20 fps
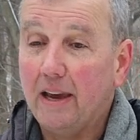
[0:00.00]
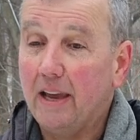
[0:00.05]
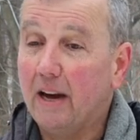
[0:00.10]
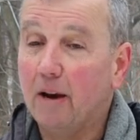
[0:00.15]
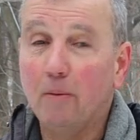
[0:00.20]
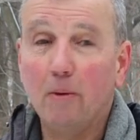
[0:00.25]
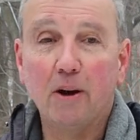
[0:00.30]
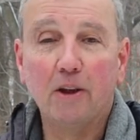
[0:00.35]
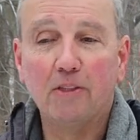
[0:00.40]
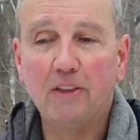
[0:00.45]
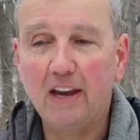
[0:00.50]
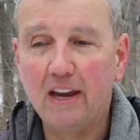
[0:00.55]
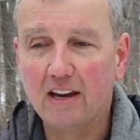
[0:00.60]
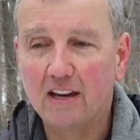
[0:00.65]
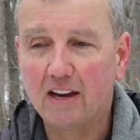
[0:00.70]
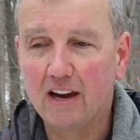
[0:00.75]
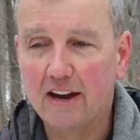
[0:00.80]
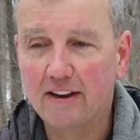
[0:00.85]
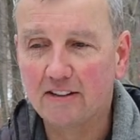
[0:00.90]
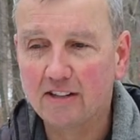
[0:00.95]
And I want to
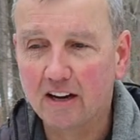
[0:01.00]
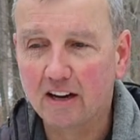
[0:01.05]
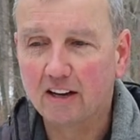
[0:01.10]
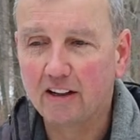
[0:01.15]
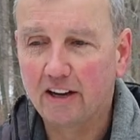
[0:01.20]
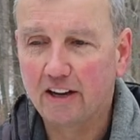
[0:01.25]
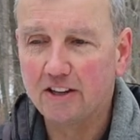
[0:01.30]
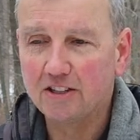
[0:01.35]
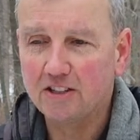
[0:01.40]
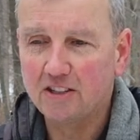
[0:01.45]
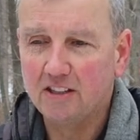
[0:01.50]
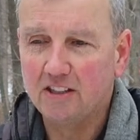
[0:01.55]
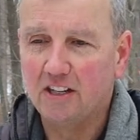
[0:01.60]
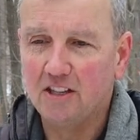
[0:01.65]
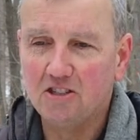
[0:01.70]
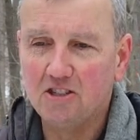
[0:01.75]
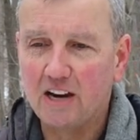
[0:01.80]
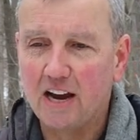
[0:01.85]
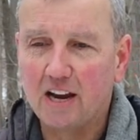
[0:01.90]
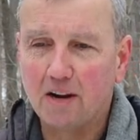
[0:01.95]
thank uh, Doug Larson
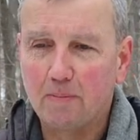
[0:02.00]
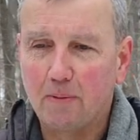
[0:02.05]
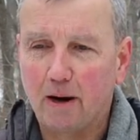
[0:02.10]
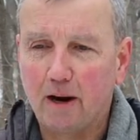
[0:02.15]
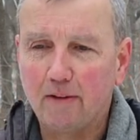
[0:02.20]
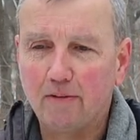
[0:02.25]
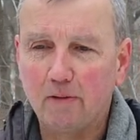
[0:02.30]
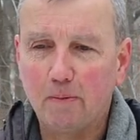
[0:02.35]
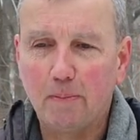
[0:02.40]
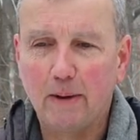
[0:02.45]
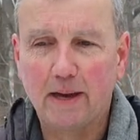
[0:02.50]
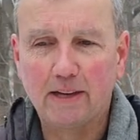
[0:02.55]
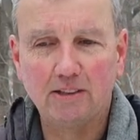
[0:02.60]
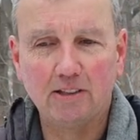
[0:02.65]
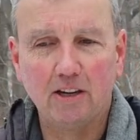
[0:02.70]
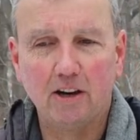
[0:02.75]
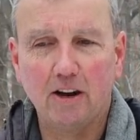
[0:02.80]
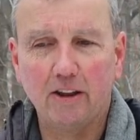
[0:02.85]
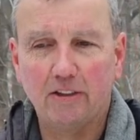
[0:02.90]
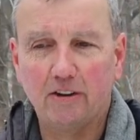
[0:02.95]
and Jack Barr for
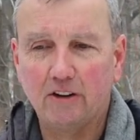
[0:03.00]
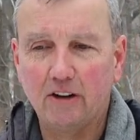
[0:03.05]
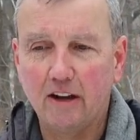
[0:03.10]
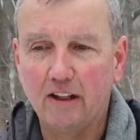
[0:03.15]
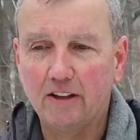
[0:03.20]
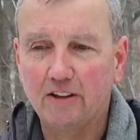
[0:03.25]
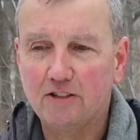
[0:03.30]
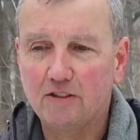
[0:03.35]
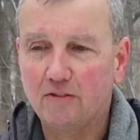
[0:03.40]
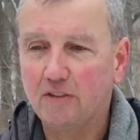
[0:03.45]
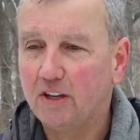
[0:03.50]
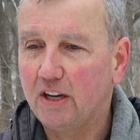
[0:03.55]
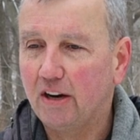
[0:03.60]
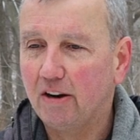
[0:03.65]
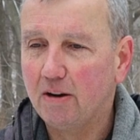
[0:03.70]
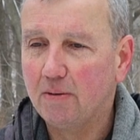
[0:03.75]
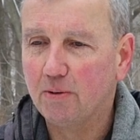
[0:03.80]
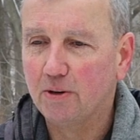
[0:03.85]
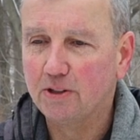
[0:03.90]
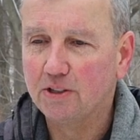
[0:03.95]
passing on their knowledge of the
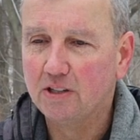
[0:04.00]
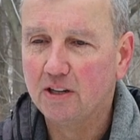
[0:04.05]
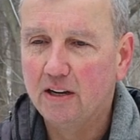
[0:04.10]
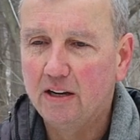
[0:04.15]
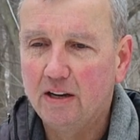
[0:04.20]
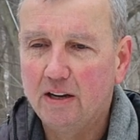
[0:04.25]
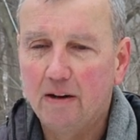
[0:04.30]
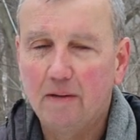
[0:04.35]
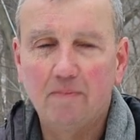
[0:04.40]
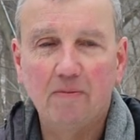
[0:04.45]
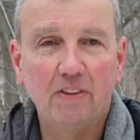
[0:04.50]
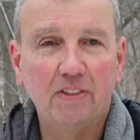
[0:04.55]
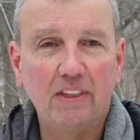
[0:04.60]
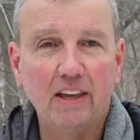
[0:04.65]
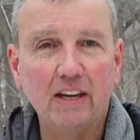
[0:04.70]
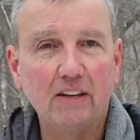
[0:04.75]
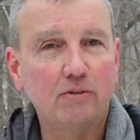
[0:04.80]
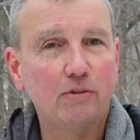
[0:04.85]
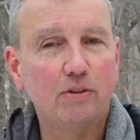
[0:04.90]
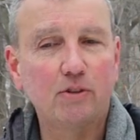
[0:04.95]
Dairy Bush.
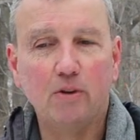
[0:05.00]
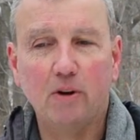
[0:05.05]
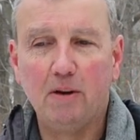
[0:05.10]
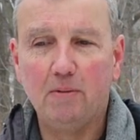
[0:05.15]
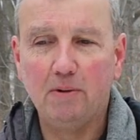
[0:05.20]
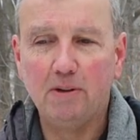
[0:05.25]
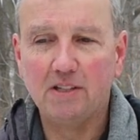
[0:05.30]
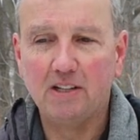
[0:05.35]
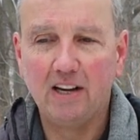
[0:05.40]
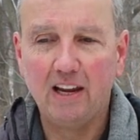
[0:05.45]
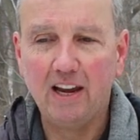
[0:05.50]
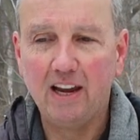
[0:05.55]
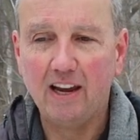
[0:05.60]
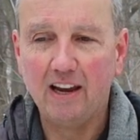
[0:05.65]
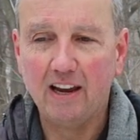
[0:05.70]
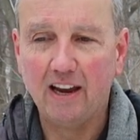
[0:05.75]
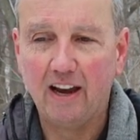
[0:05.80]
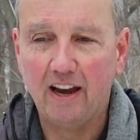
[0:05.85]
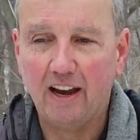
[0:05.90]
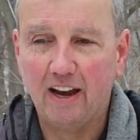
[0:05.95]
Thanks for joining me
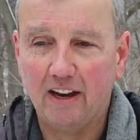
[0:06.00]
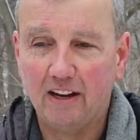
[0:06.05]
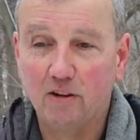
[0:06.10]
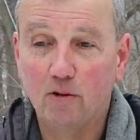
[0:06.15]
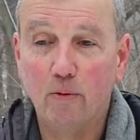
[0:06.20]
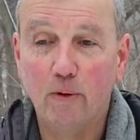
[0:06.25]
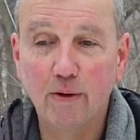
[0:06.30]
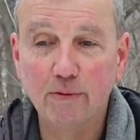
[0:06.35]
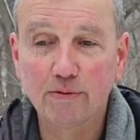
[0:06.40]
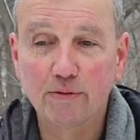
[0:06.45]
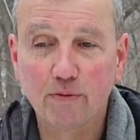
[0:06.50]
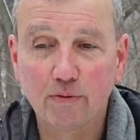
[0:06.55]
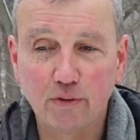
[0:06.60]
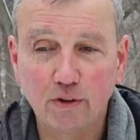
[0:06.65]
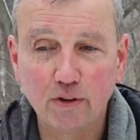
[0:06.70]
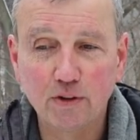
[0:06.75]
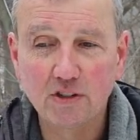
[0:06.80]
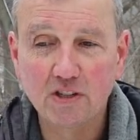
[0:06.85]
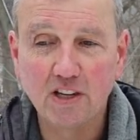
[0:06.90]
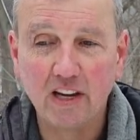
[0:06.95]
today at Guelph's
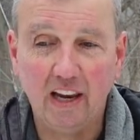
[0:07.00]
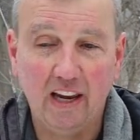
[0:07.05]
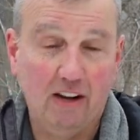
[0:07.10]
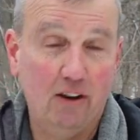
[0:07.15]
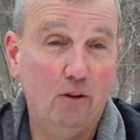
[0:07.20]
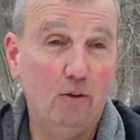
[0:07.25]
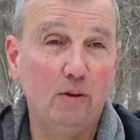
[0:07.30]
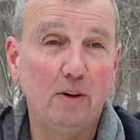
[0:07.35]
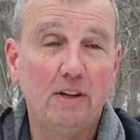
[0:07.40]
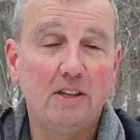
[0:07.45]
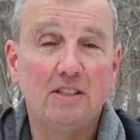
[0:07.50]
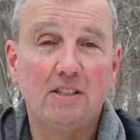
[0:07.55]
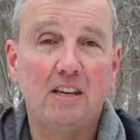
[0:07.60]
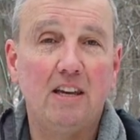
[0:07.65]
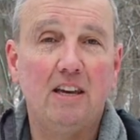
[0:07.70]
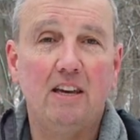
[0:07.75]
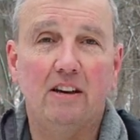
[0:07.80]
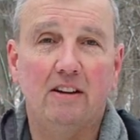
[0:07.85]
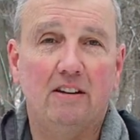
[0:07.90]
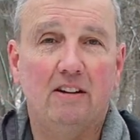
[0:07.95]
first and only
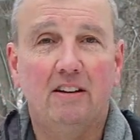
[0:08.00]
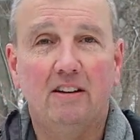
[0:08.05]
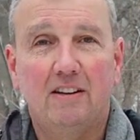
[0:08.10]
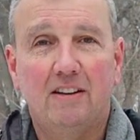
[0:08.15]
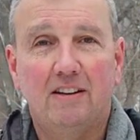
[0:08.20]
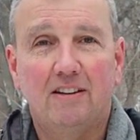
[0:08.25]
ski hill.